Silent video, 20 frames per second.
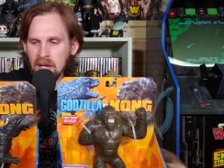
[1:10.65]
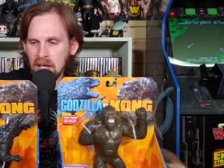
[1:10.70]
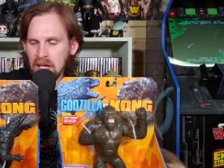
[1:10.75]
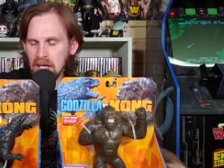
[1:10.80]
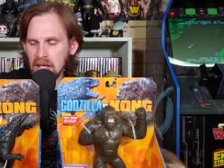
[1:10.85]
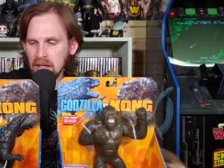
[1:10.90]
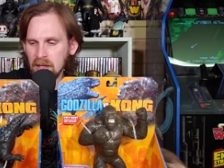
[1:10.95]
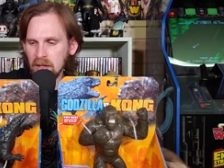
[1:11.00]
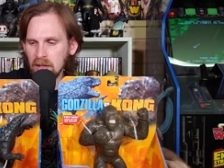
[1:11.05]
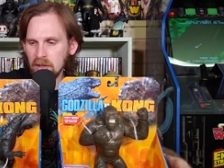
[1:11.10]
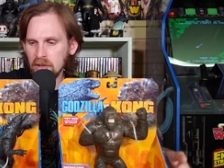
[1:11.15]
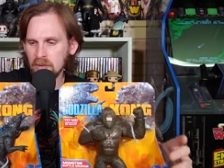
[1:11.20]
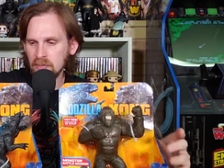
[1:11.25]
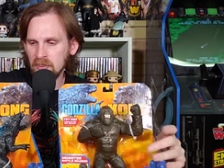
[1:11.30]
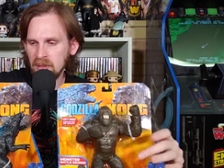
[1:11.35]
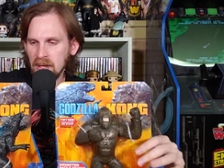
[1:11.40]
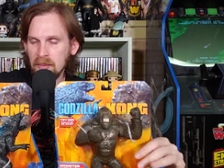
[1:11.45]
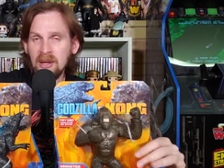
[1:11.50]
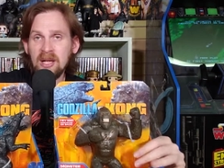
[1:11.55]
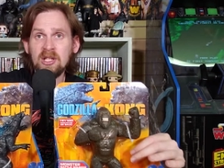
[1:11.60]
And there's
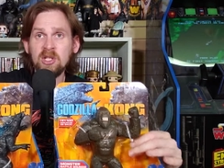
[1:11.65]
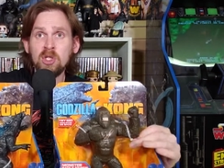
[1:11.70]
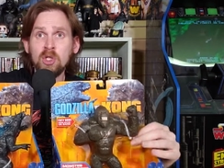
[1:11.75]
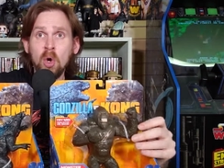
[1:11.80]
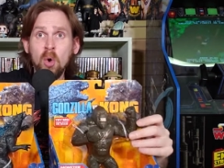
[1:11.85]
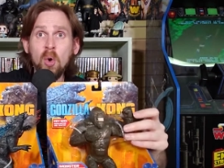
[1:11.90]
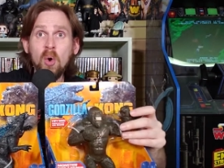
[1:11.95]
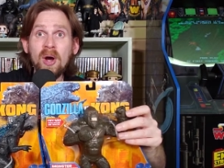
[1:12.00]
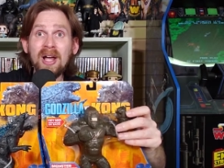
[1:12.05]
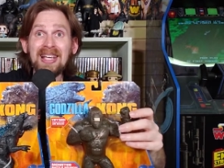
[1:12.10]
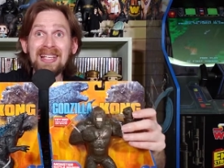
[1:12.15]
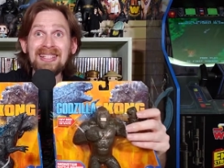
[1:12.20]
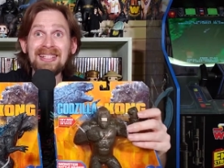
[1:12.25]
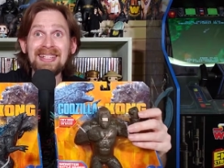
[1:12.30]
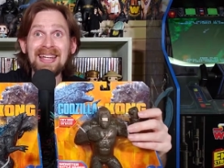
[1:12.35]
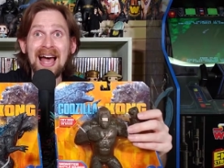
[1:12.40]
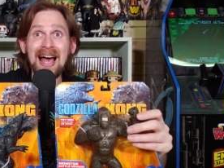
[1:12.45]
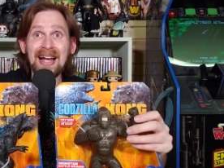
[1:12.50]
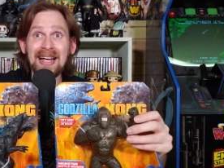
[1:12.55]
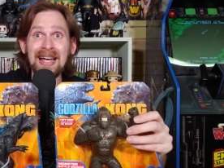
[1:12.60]

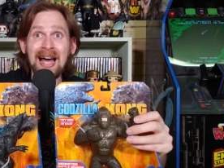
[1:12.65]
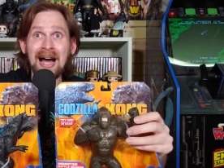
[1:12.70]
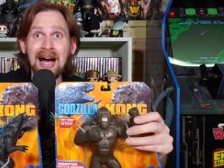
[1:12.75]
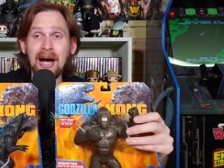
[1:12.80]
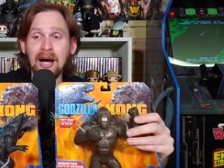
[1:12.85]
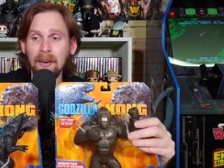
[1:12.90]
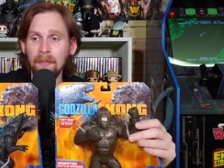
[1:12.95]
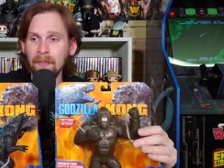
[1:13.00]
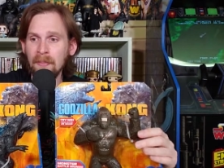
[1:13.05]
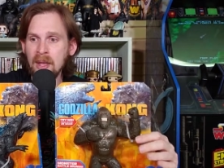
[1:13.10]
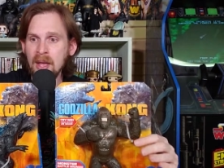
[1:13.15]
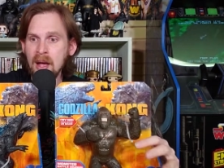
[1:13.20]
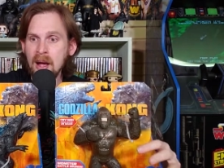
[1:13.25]
PlaymatesToys.com.